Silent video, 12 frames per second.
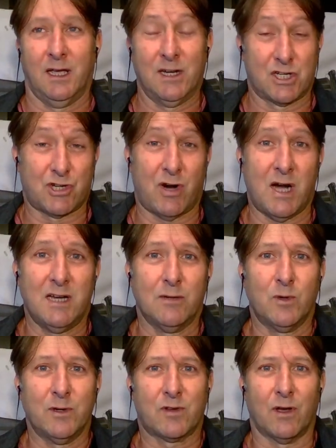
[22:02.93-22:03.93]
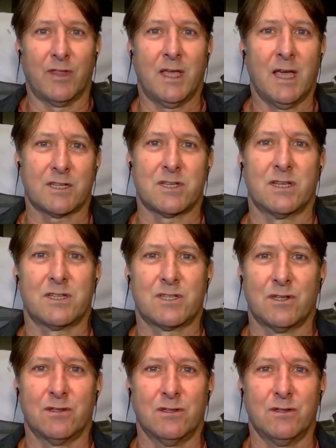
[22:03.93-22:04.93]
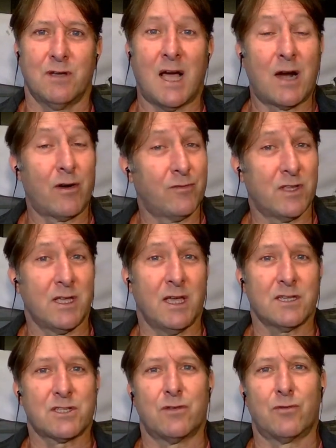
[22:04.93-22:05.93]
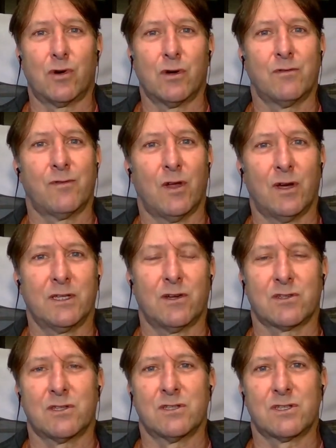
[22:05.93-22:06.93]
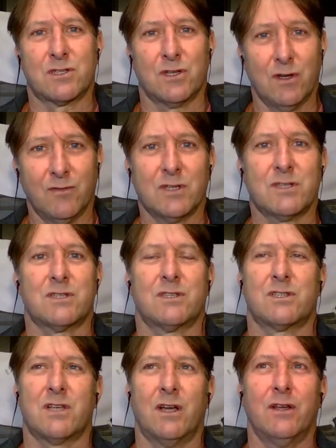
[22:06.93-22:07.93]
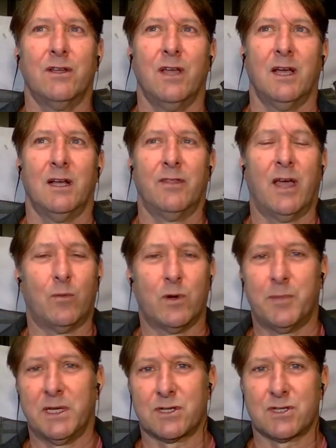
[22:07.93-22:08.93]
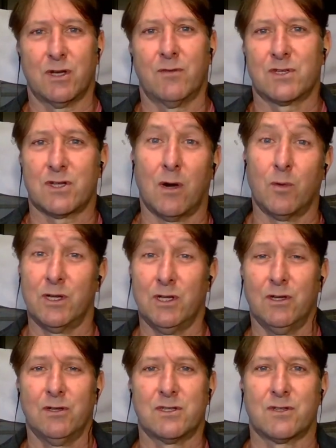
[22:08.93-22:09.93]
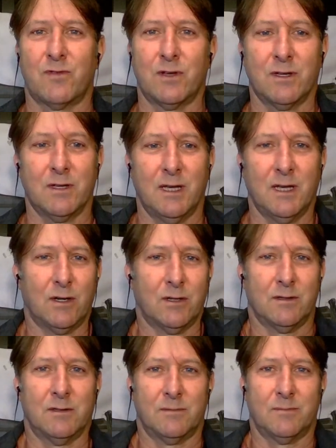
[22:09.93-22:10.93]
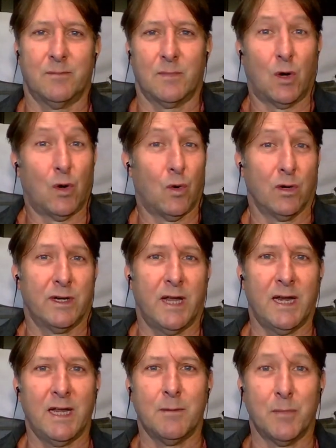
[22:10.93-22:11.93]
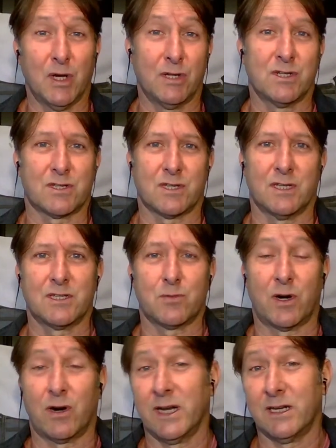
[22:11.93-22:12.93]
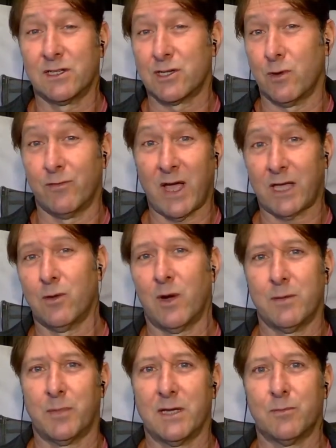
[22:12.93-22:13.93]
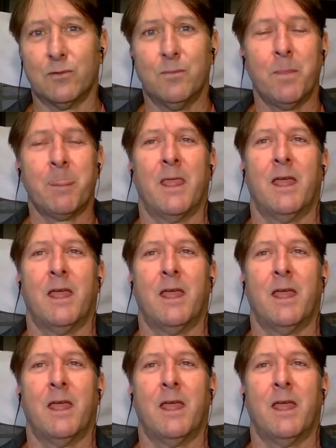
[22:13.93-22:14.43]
In Australia, we've got the access to RFDS, the Royal Flying Doctors Service, so that would be a service I would use for all and any emergencies where I needed to evacuate people.